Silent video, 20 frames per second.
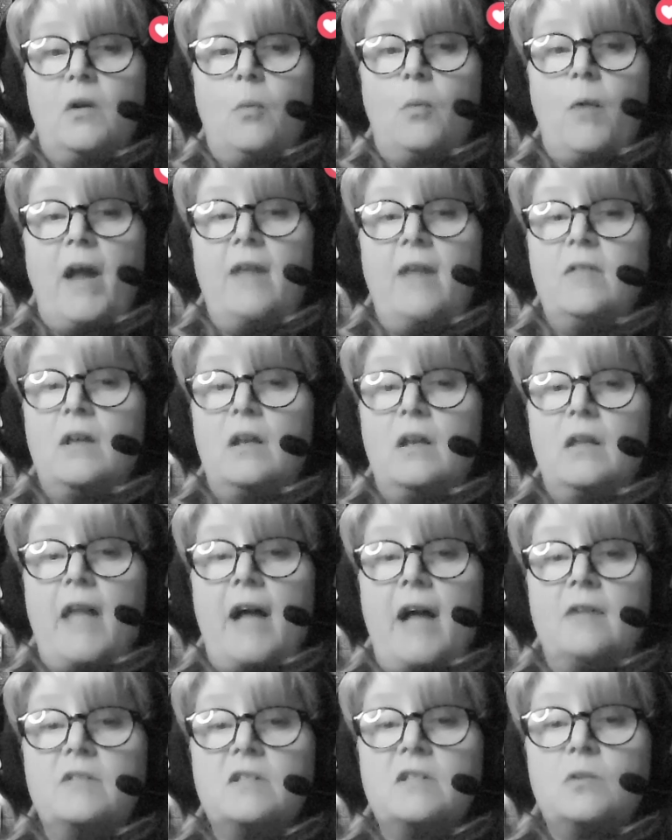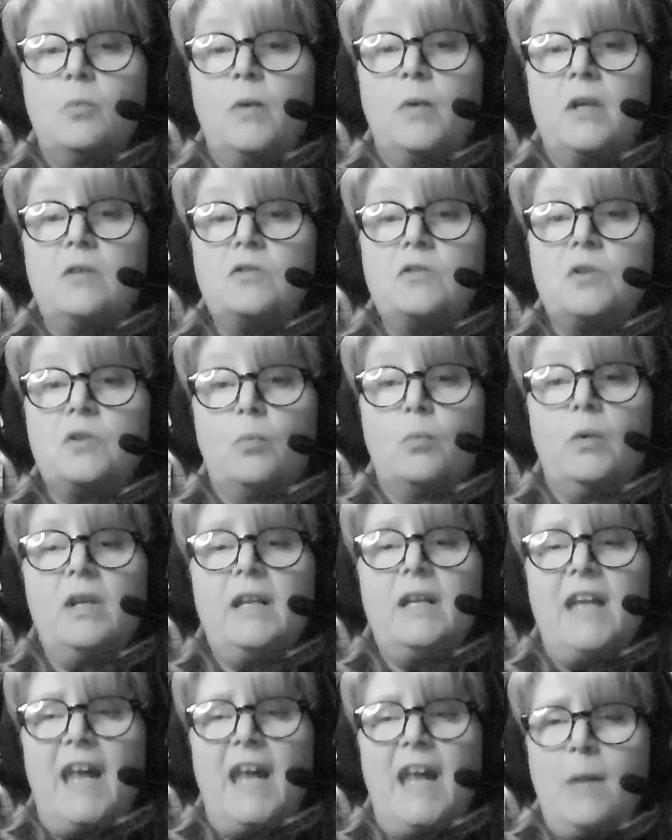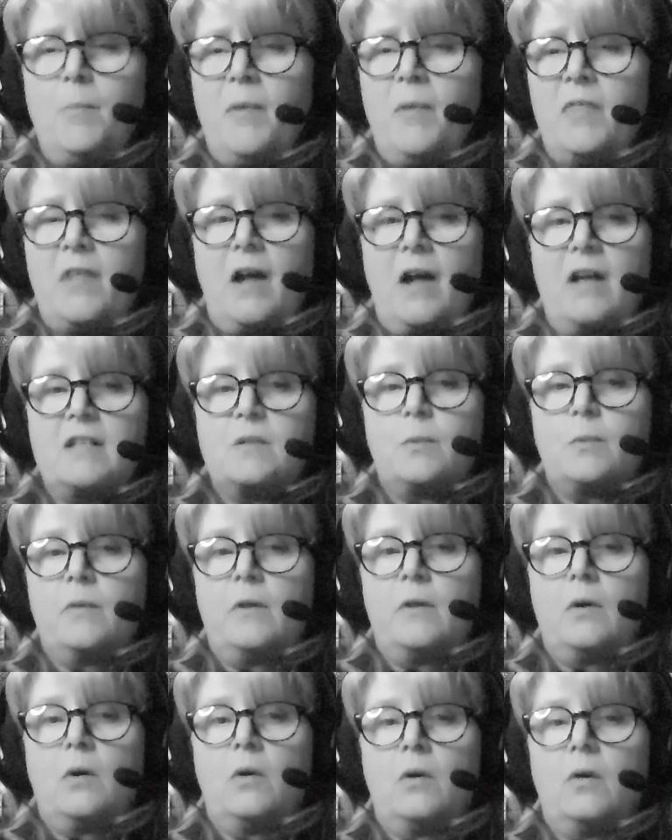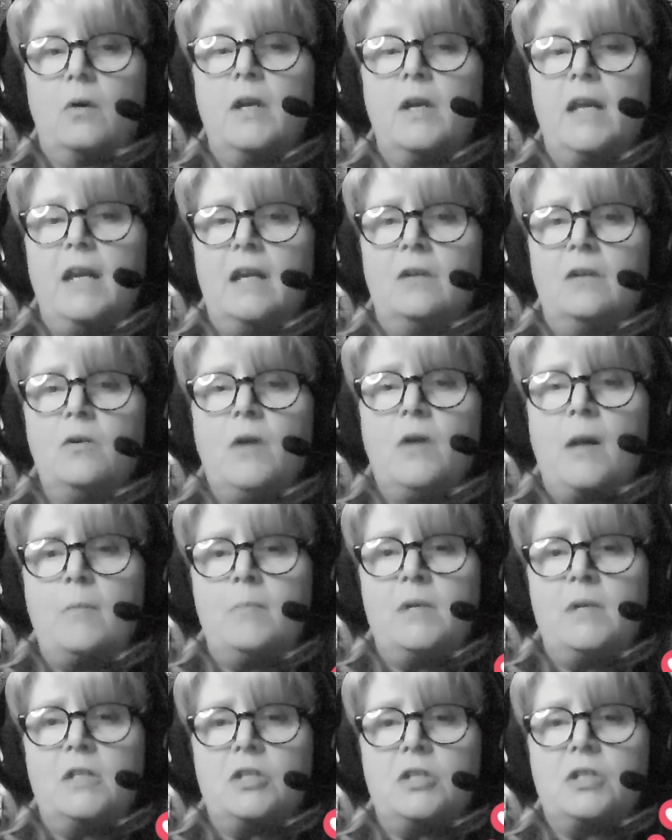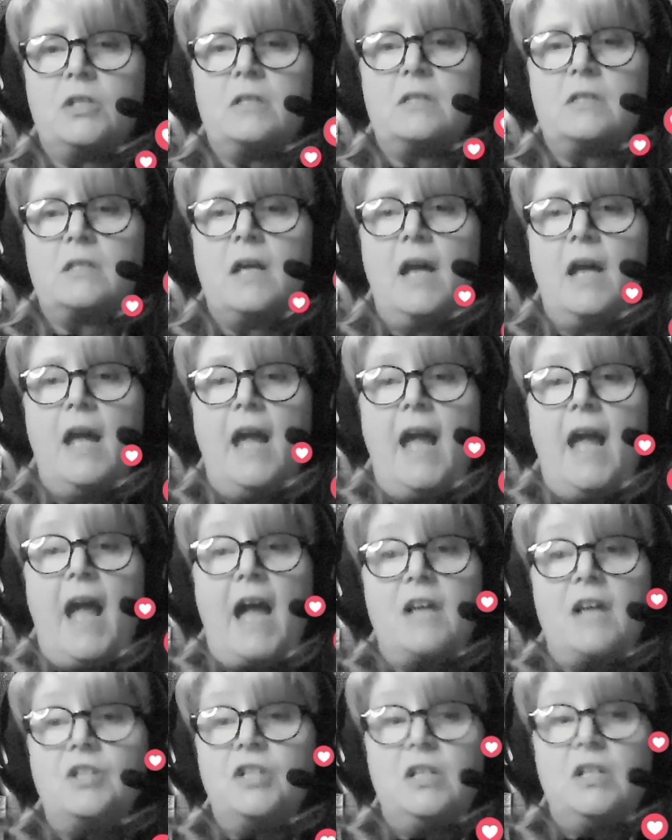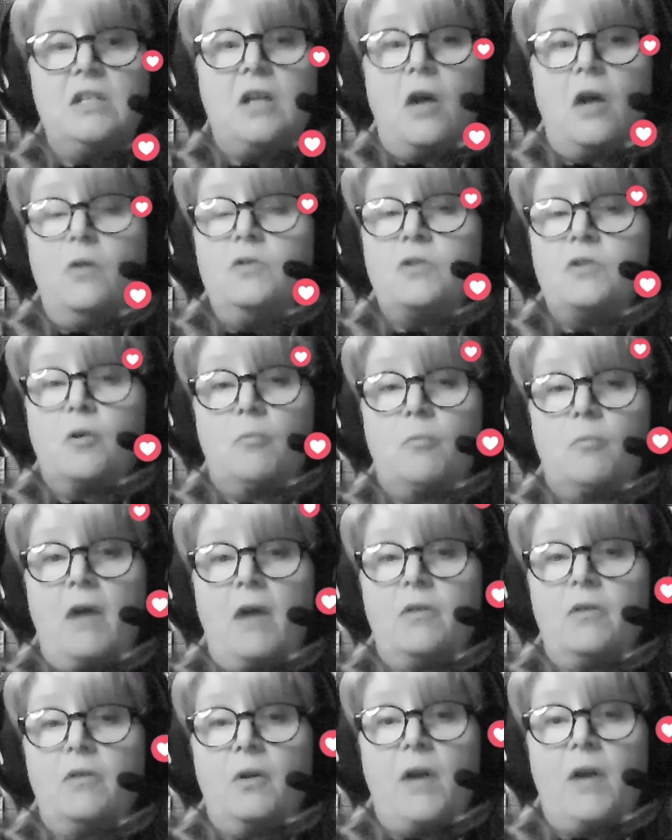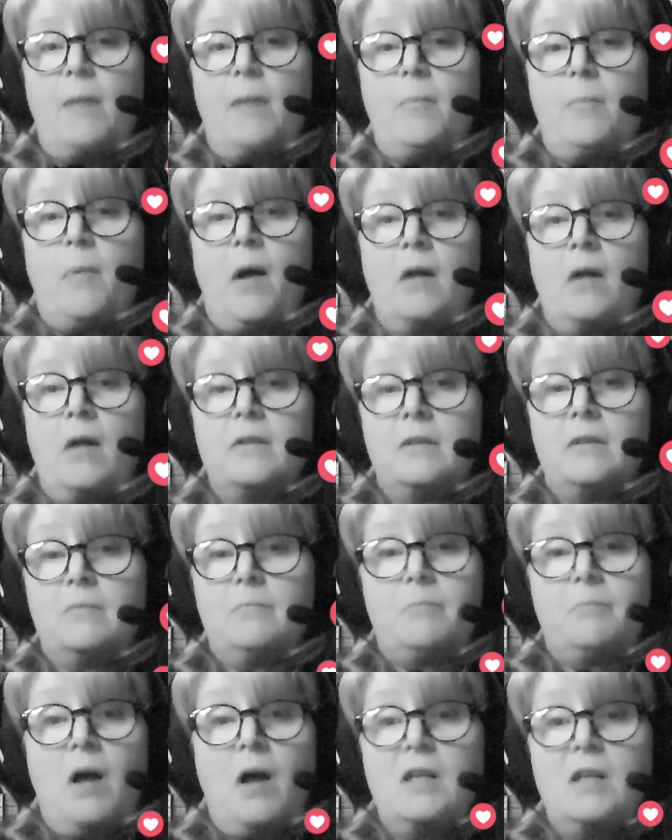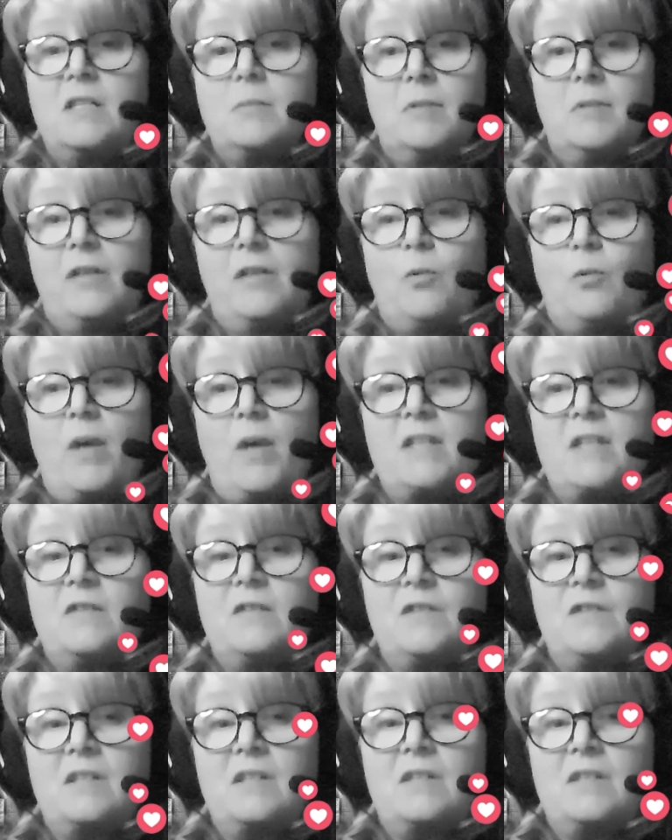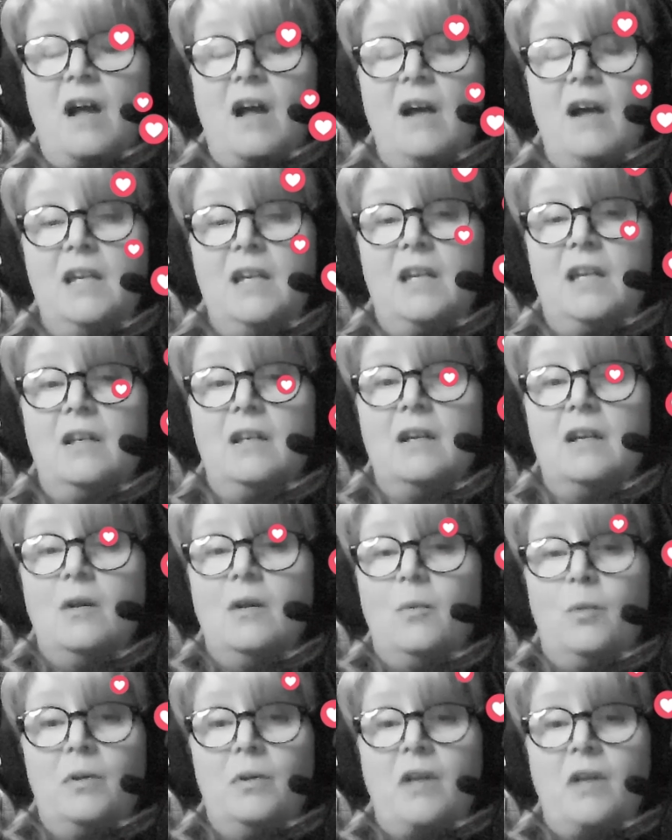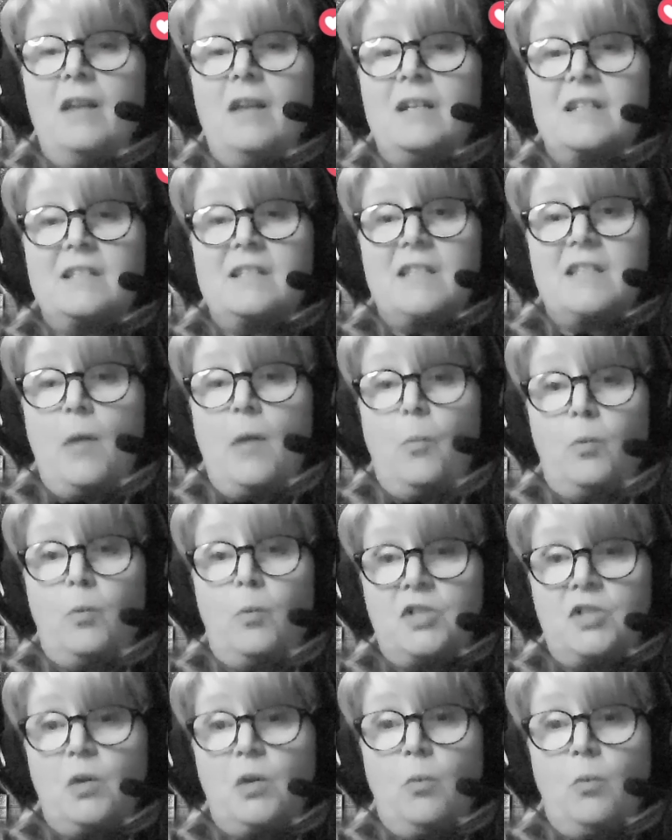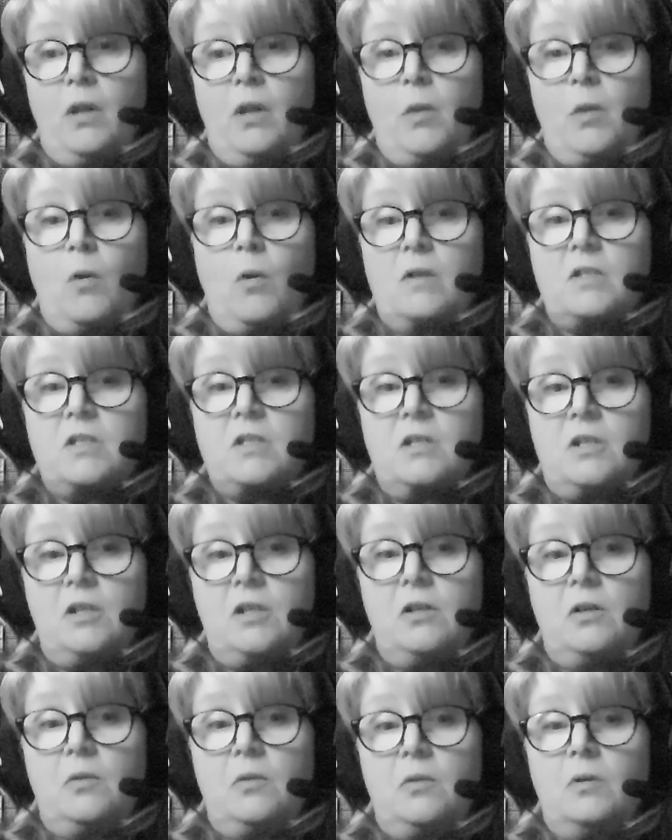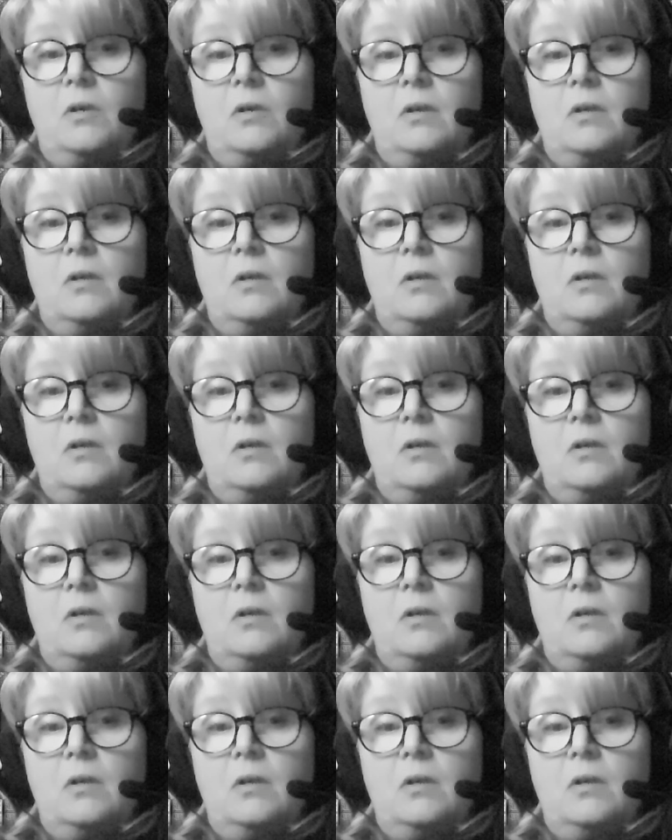in a way that allows the reader to really empathize with her inner ambitions, as she knows her mother and po possibly the rest of society will not accept what she really wants to do.